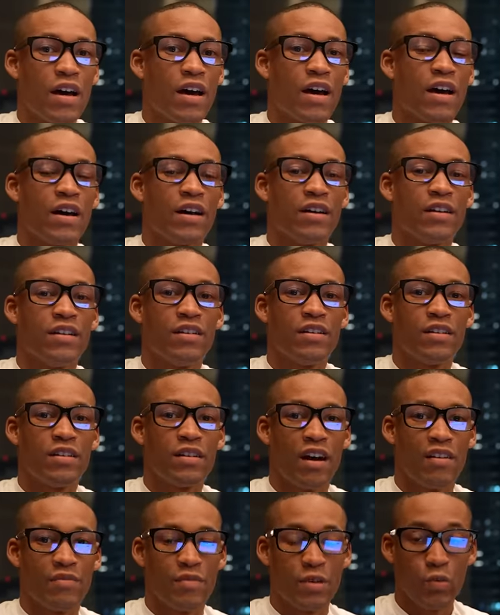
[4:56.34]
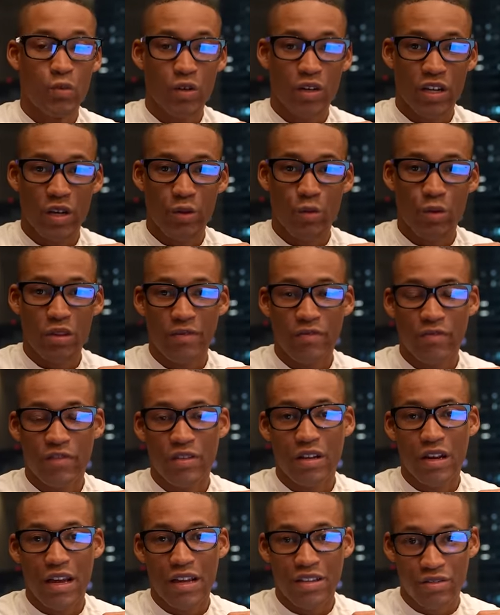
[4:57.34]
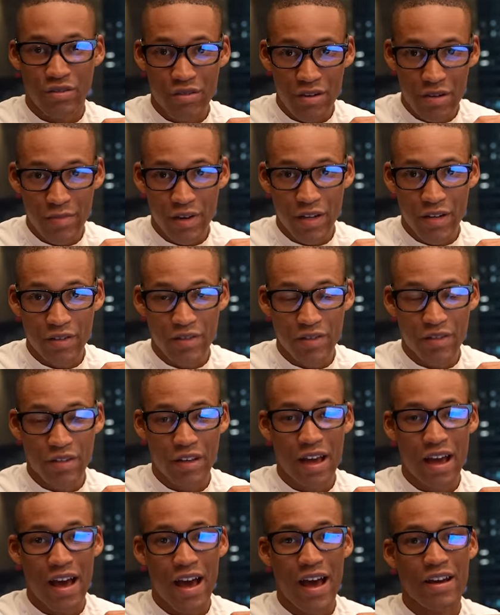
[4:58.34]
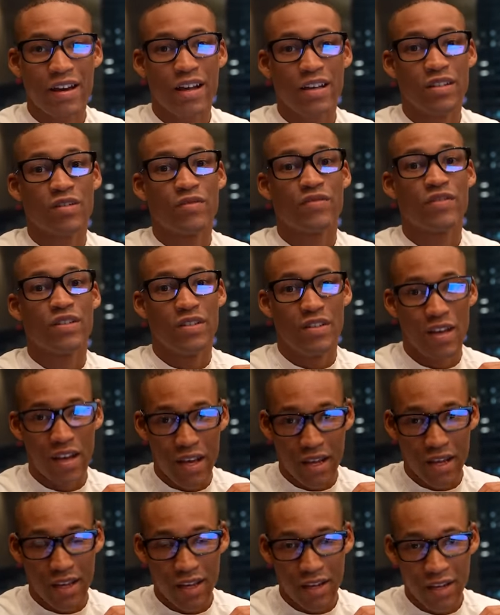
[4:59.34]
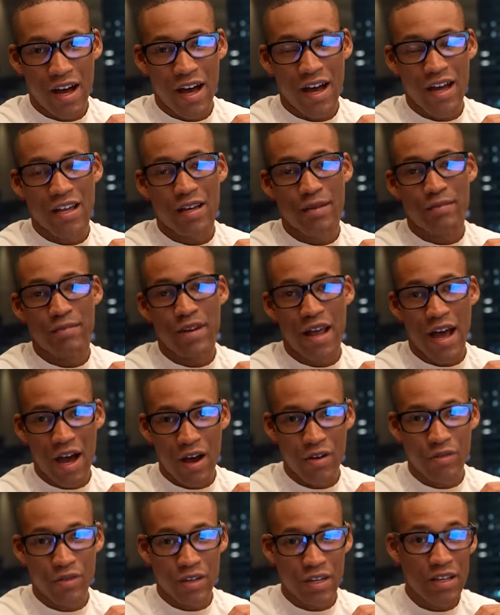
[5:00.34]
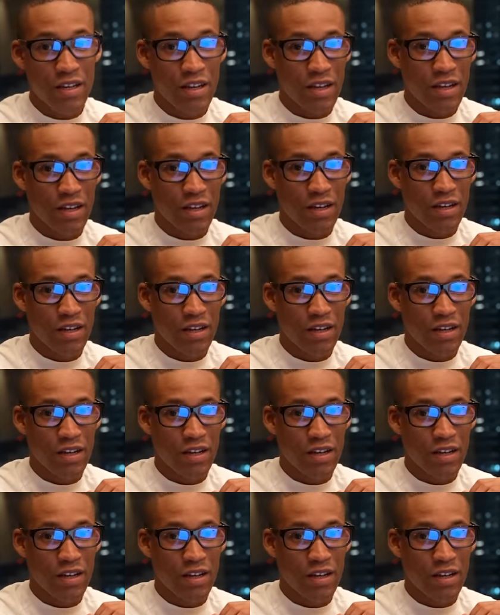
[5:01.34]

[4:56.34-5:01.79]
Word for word: and I've been working with him for the last three months and as of today, I am now eating